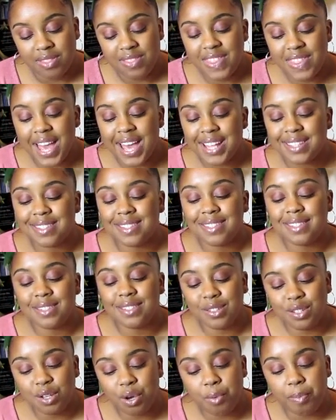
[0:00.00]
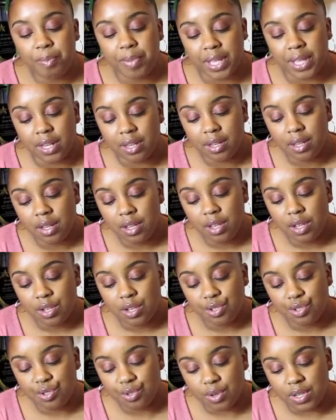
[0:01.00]
That's stupid,
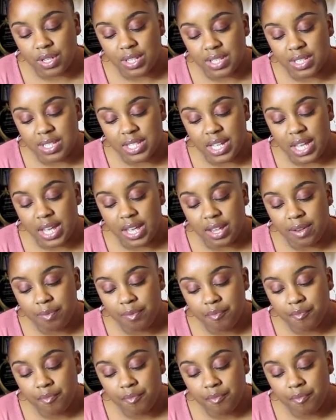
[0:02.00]
Jordan said.